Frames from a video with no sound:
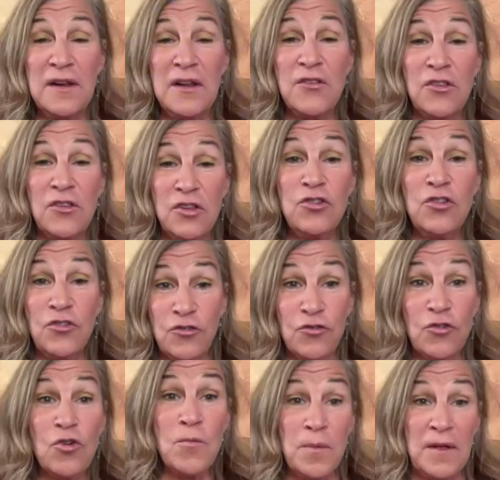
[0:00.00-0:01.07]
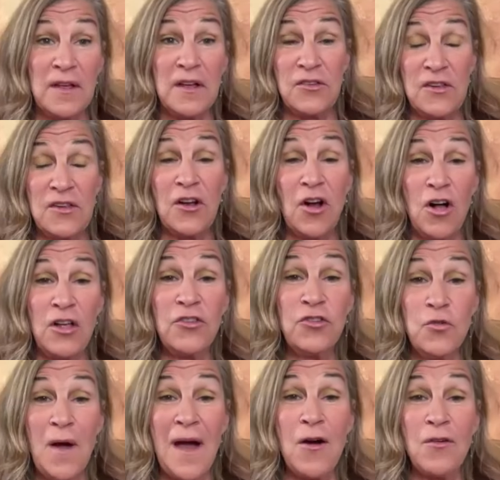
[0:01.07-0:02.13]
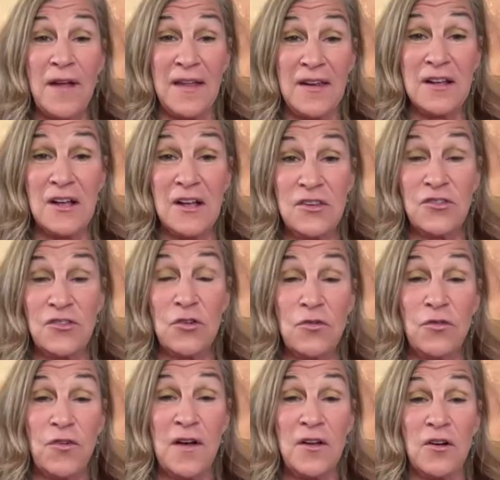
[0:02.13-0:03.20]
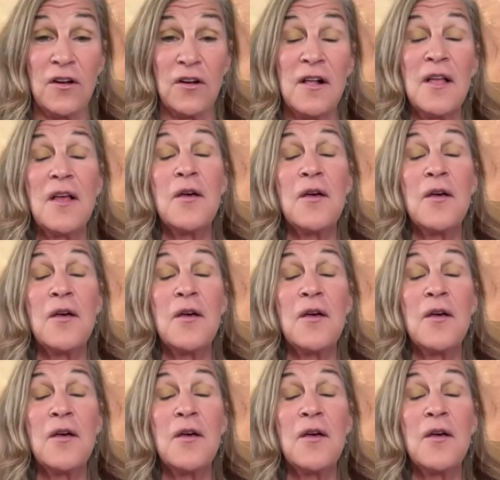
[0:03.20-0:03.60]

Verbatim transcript: and it's a little disturbing because he calls you out on it because he's so fire.